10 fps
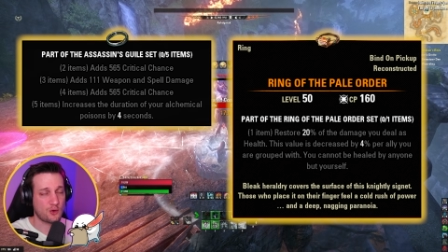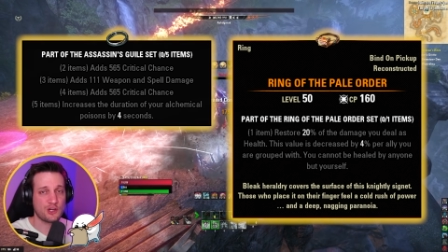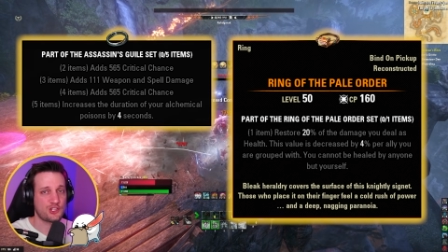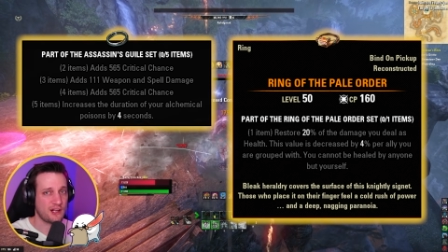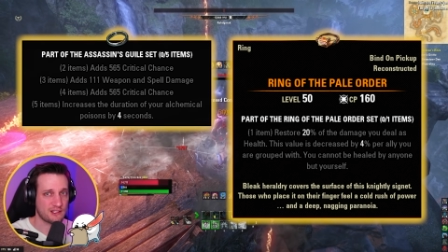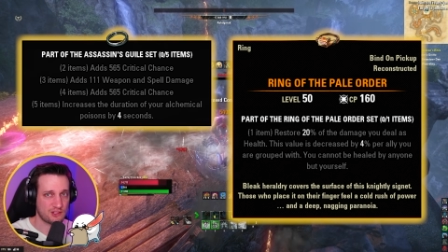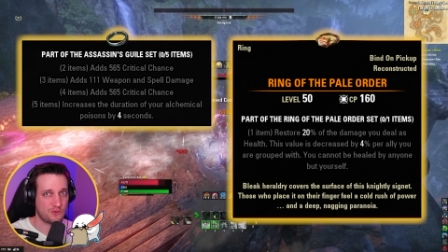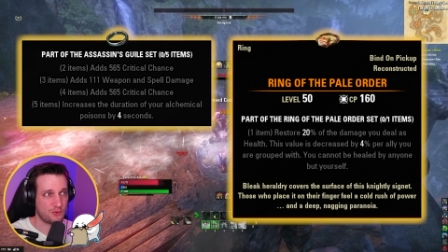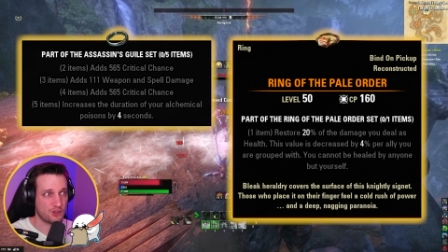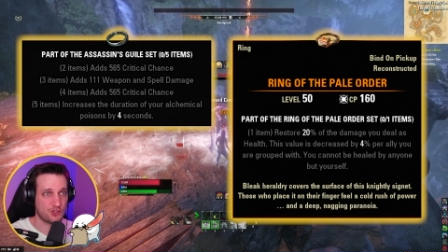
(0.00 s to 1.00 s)
crit chance
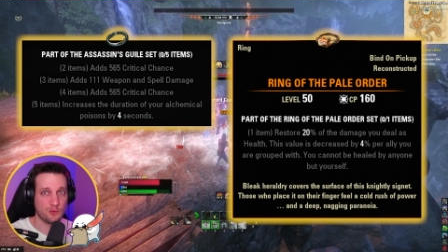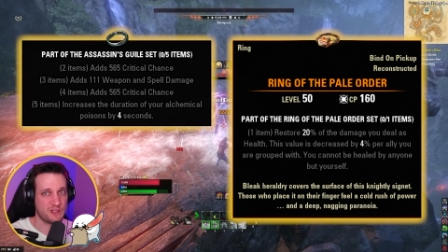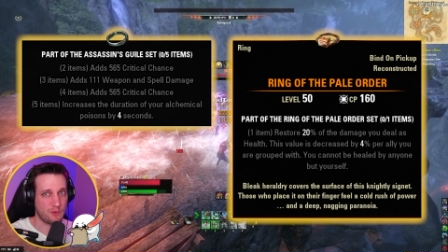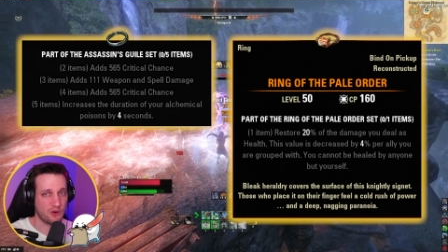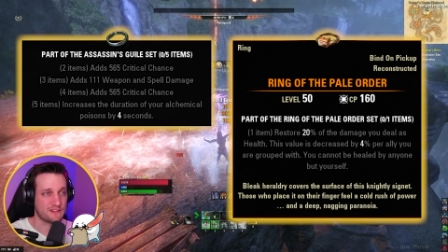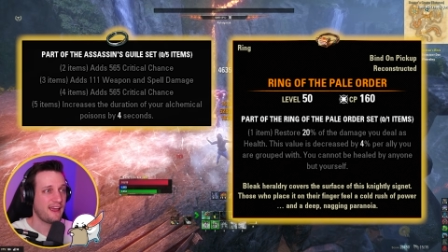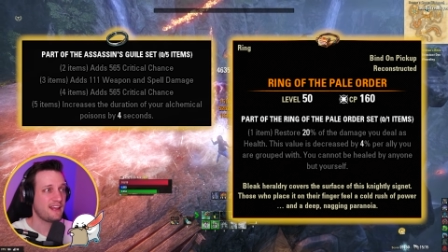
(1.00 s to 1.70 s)
for your 2-piece bonus.